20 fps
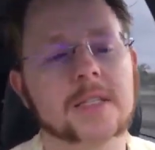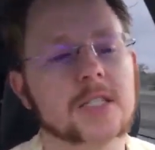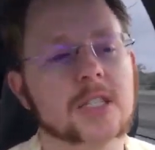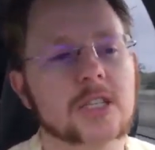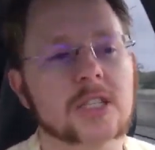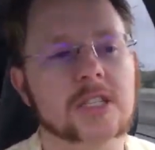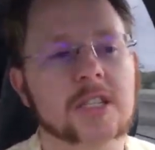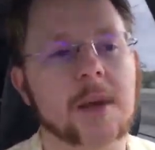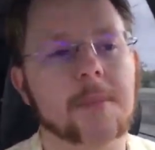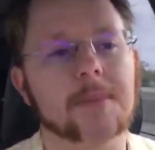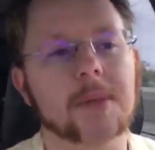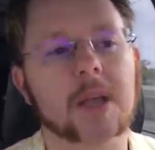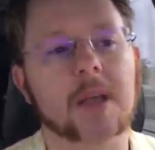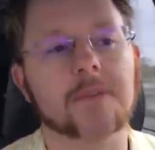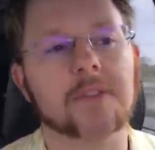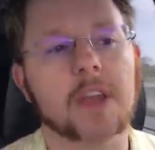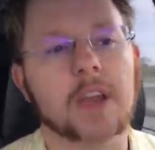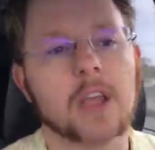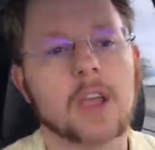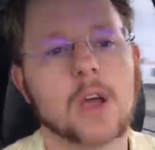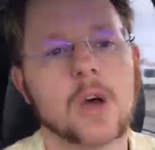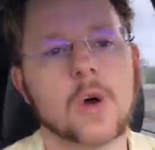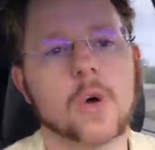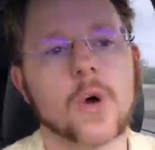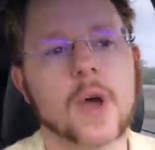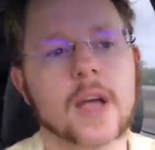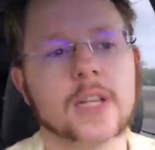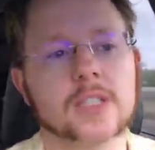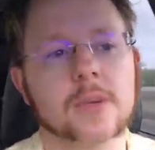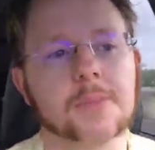It's just simply a
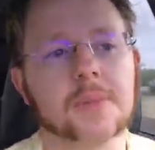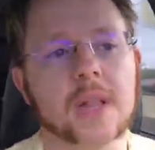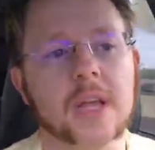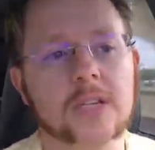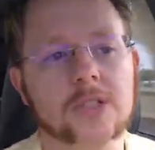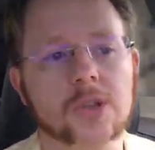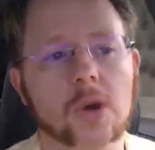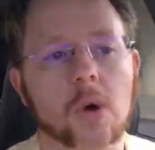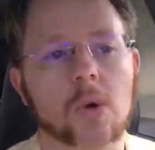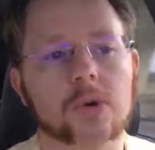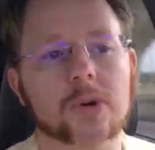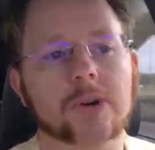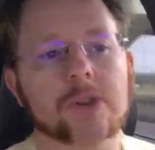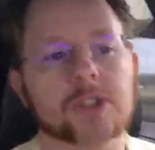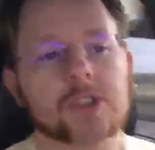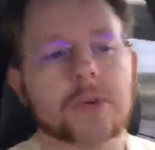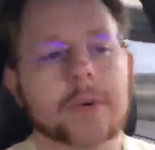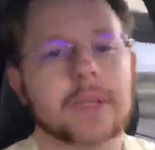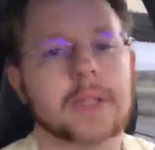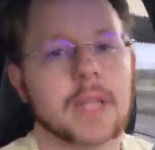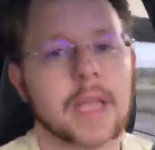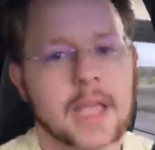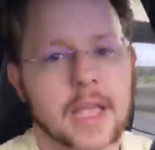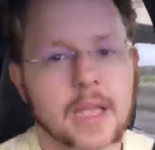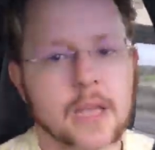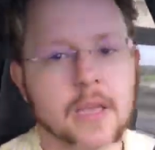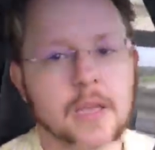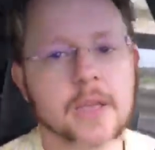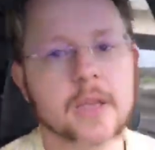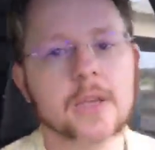video as a placeholder to a
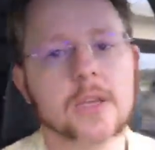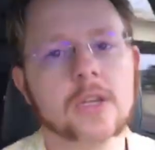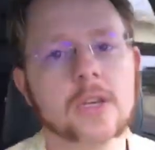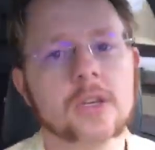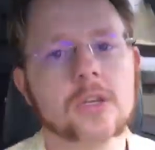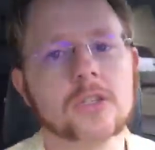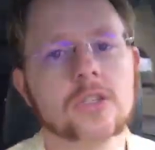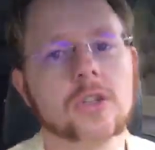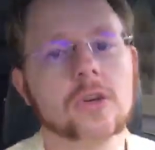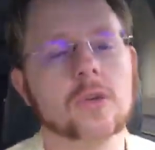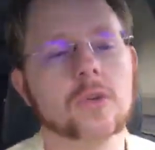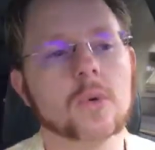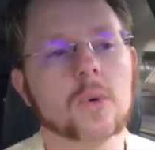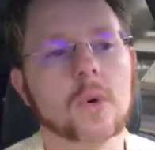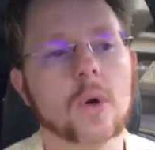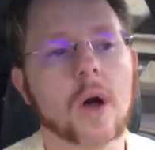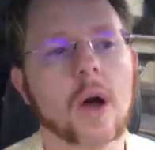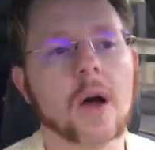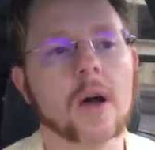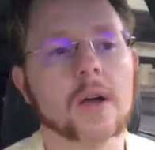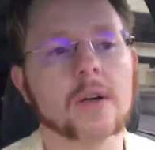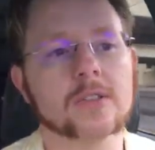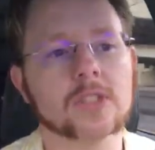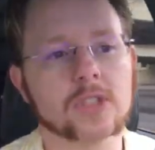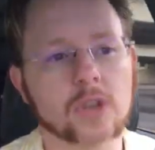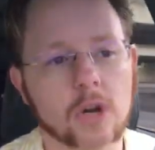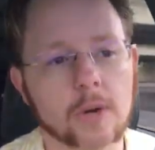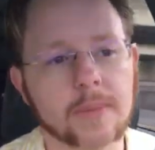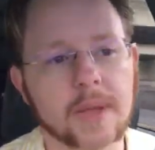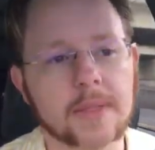link to a
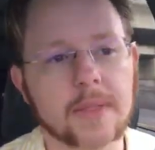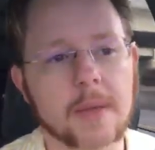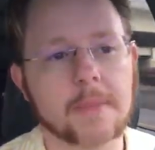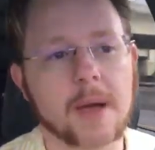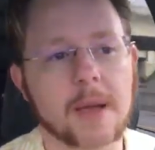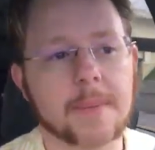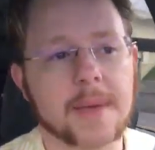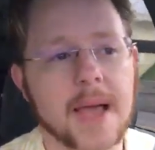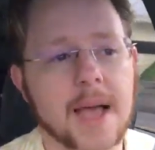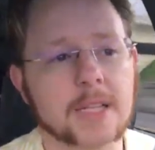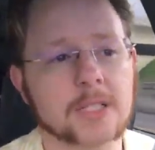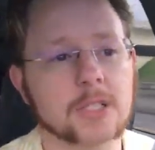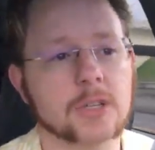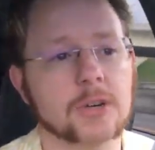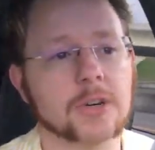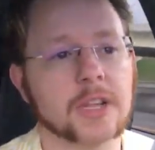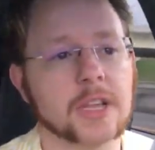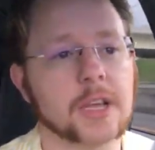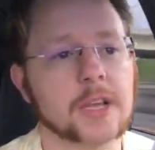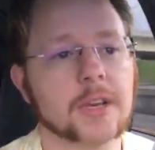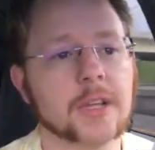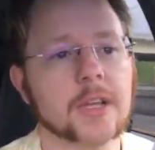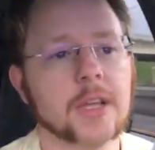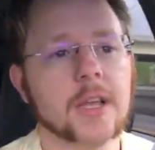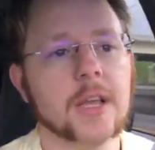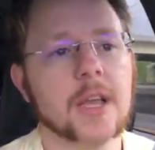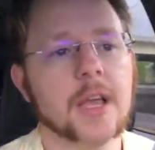sermon that my pastor did.